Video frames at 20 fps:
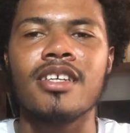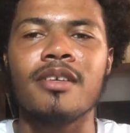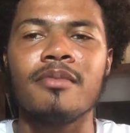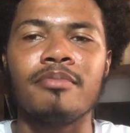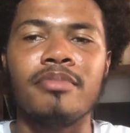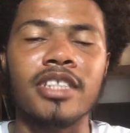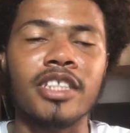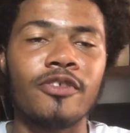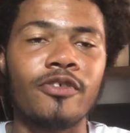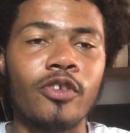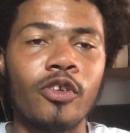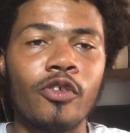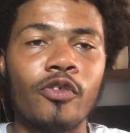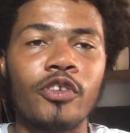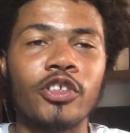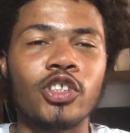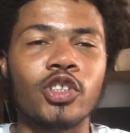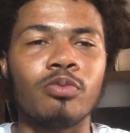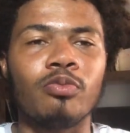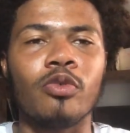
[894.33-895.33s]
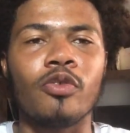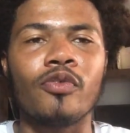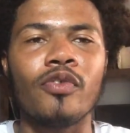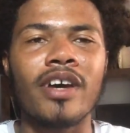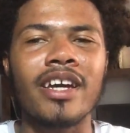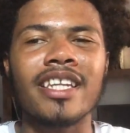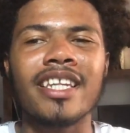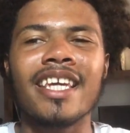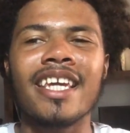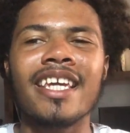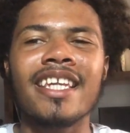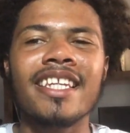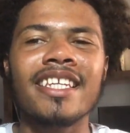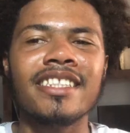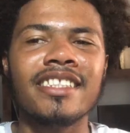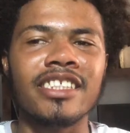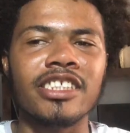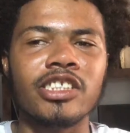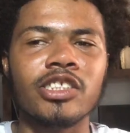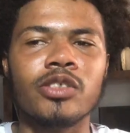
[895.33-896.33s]
Please feel free to provide any
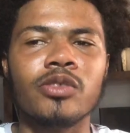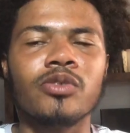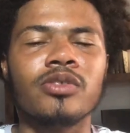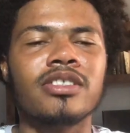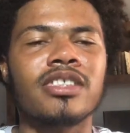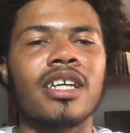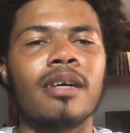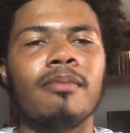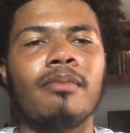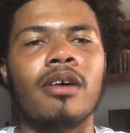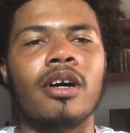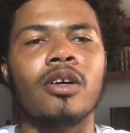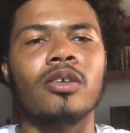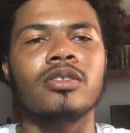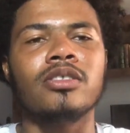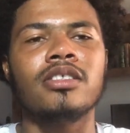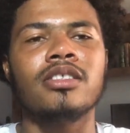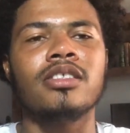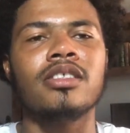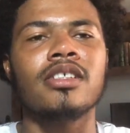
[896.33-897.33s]
details about